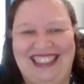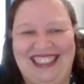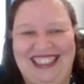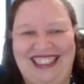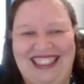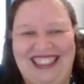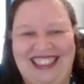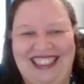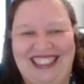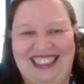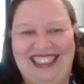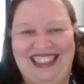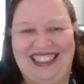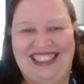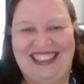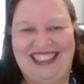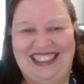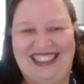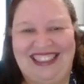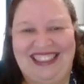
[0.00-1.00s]

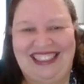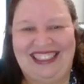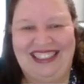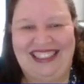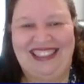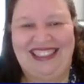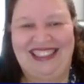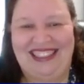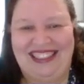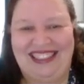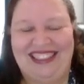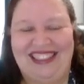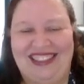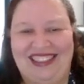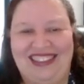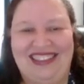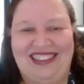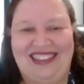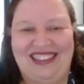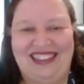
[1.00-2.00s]

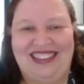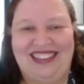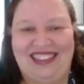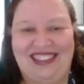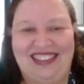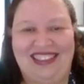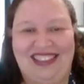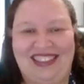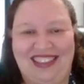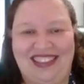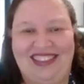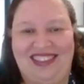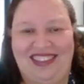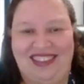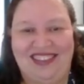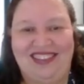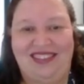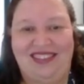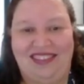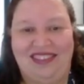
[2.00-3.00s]

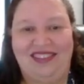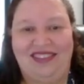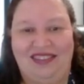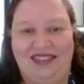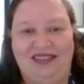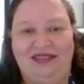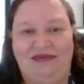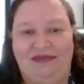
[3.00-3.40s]
[no speech]